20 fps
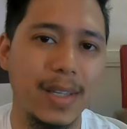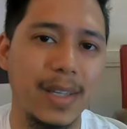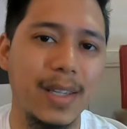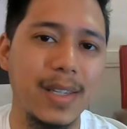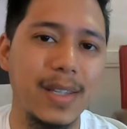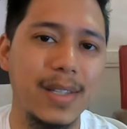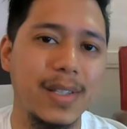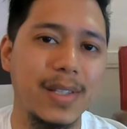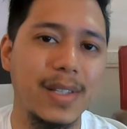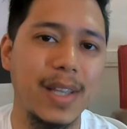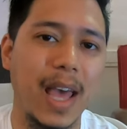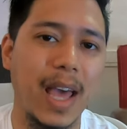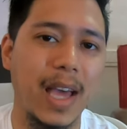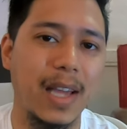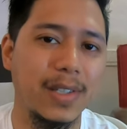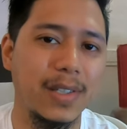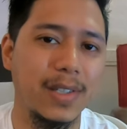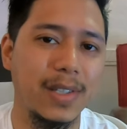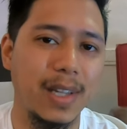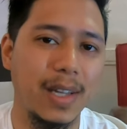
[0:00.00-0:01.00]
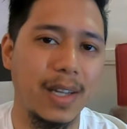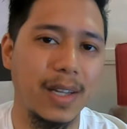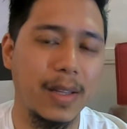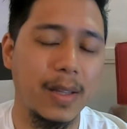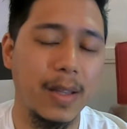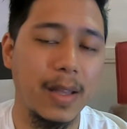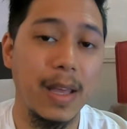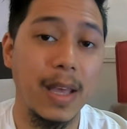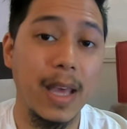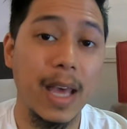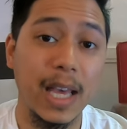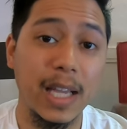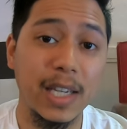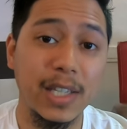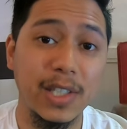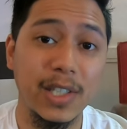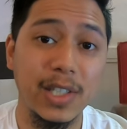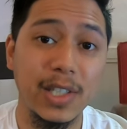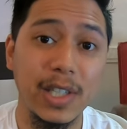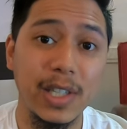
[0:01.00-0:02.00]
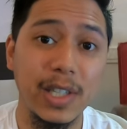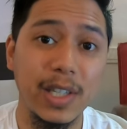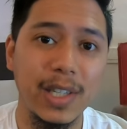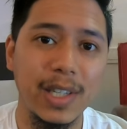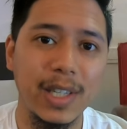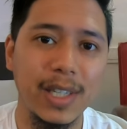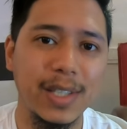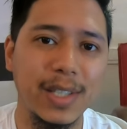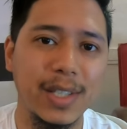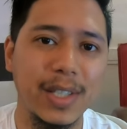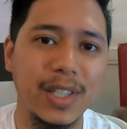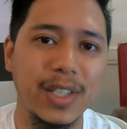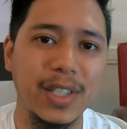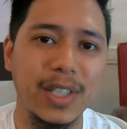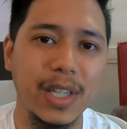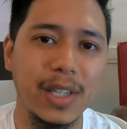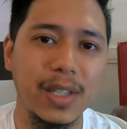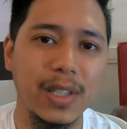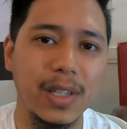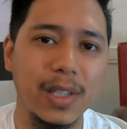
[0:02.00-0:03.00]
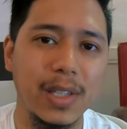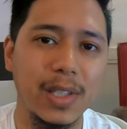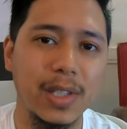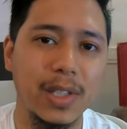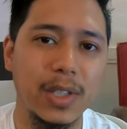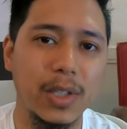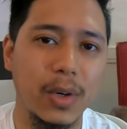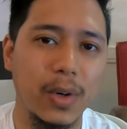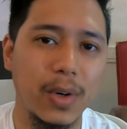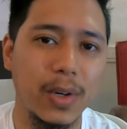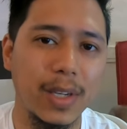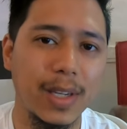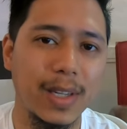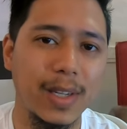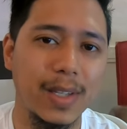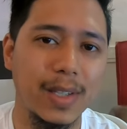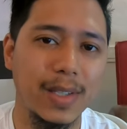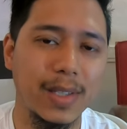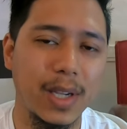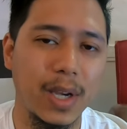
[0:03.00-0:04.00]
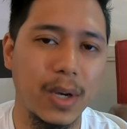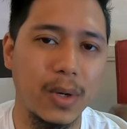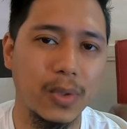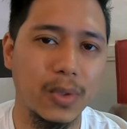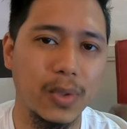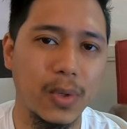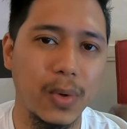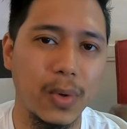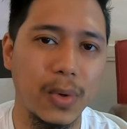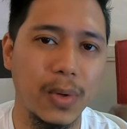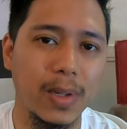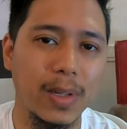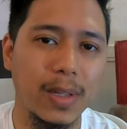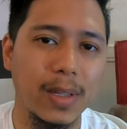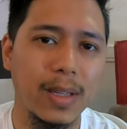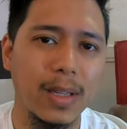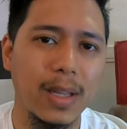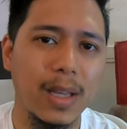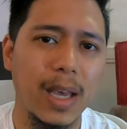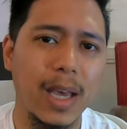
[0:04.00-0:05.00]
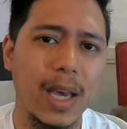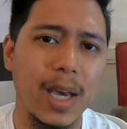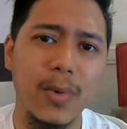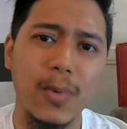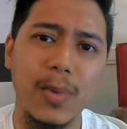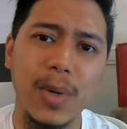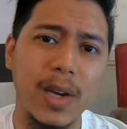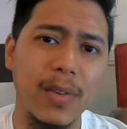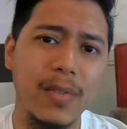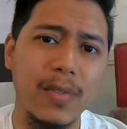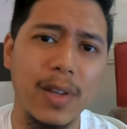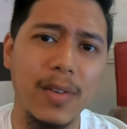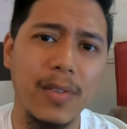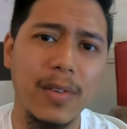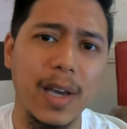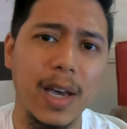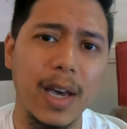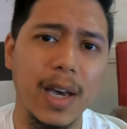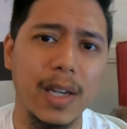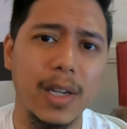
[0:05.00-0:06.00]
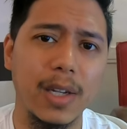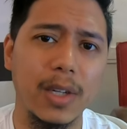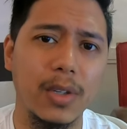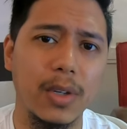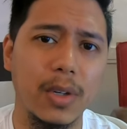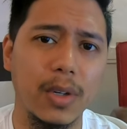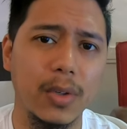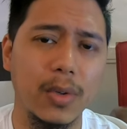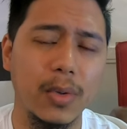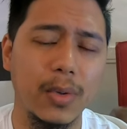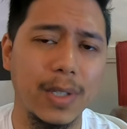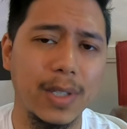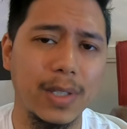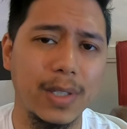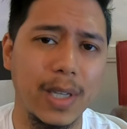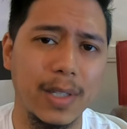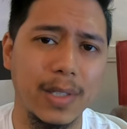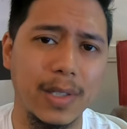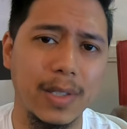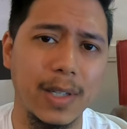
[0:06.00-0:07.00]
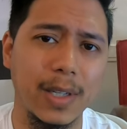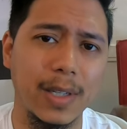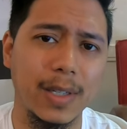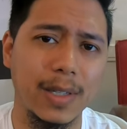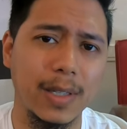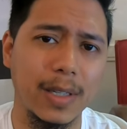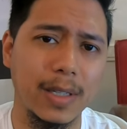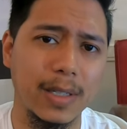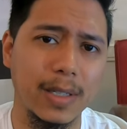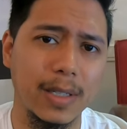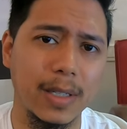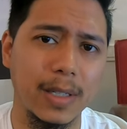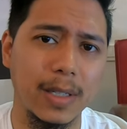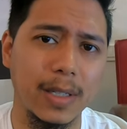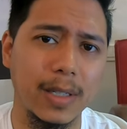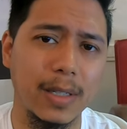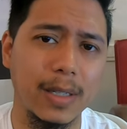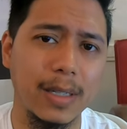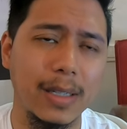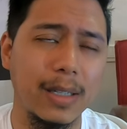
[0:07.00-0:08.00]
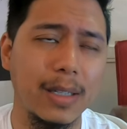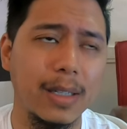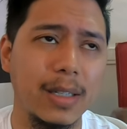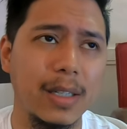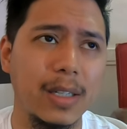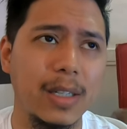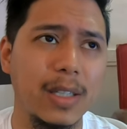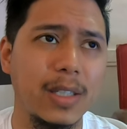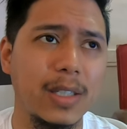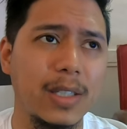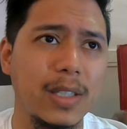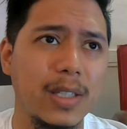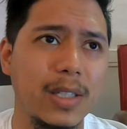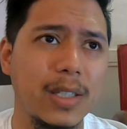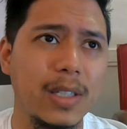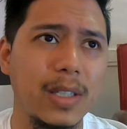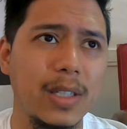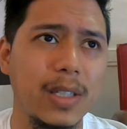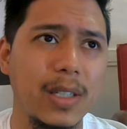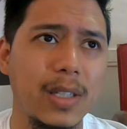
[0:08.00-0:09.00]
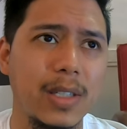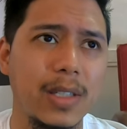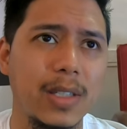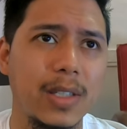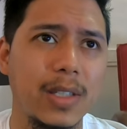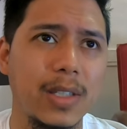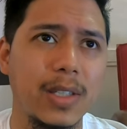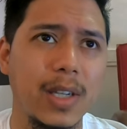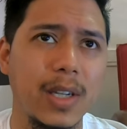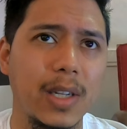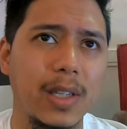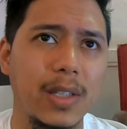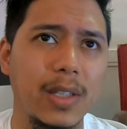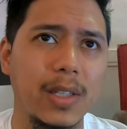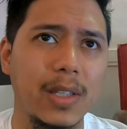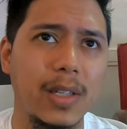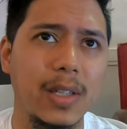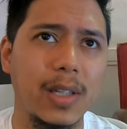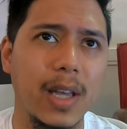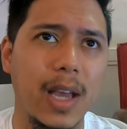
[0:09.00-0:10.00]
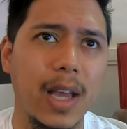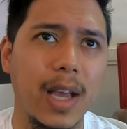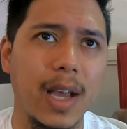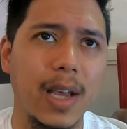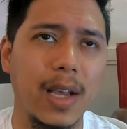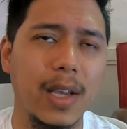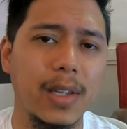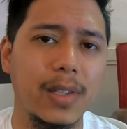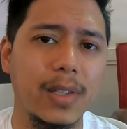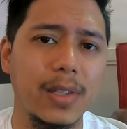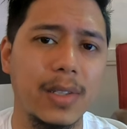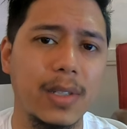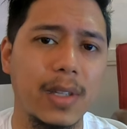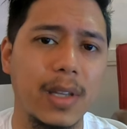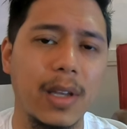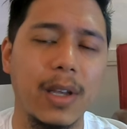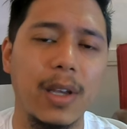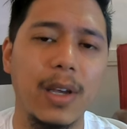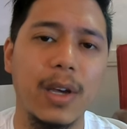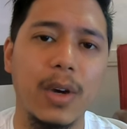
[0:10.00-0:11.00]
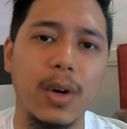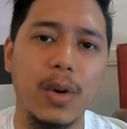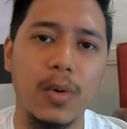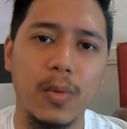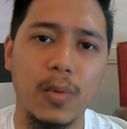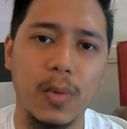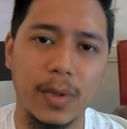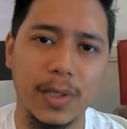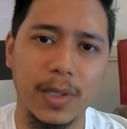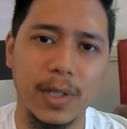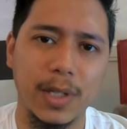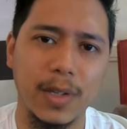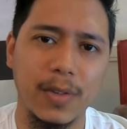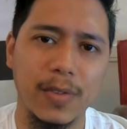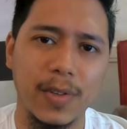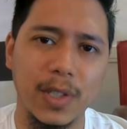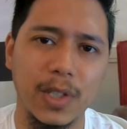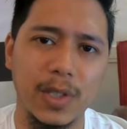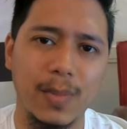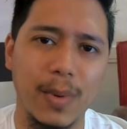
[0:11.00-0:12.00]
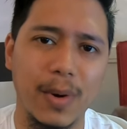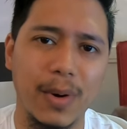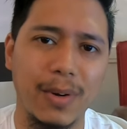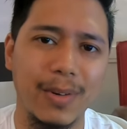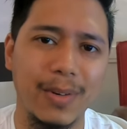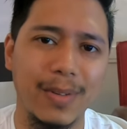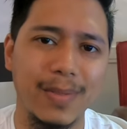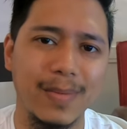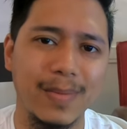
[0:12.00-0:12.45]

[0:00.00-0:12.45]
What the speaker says: is Angella, and she is the gentlest dog in this household, and we have never had a dog who is as gentle as her. She is gentle as water in a fishbowl.